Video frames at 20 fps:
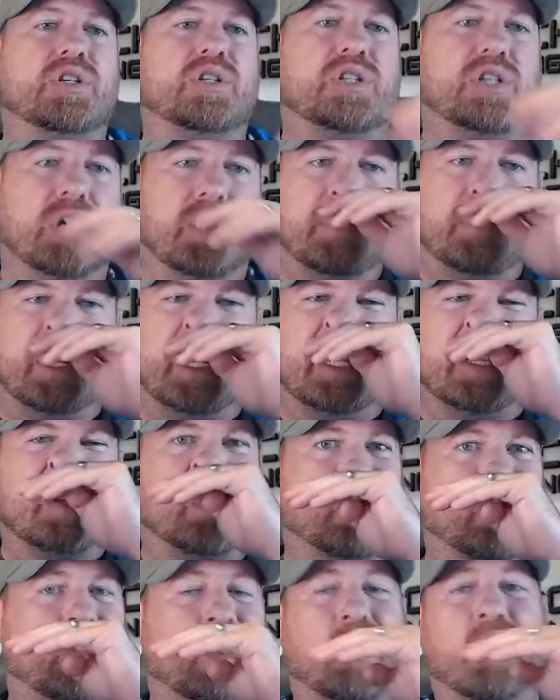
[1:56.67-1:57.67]
jump in at the
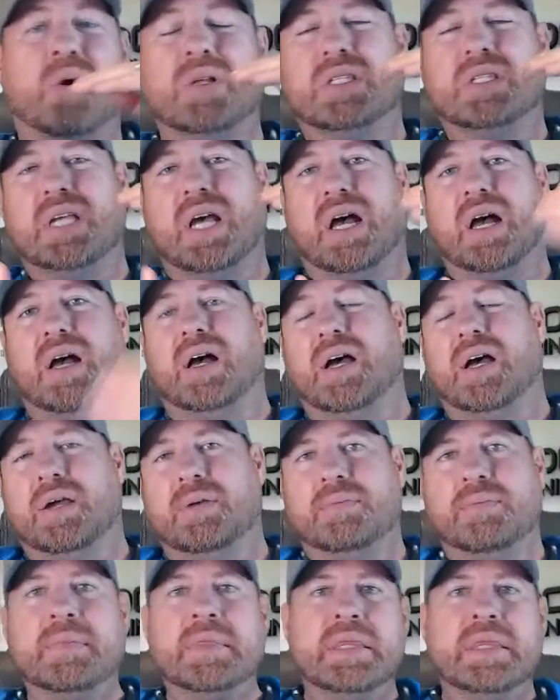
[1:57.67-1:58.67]
wrong
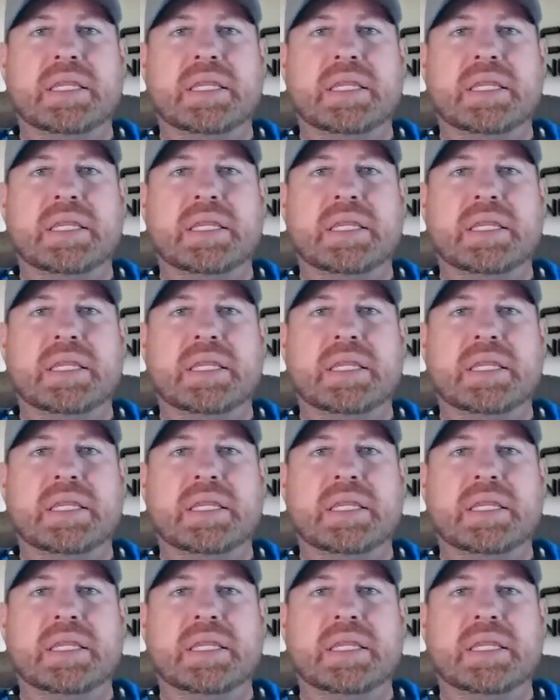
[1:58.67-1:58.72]
time.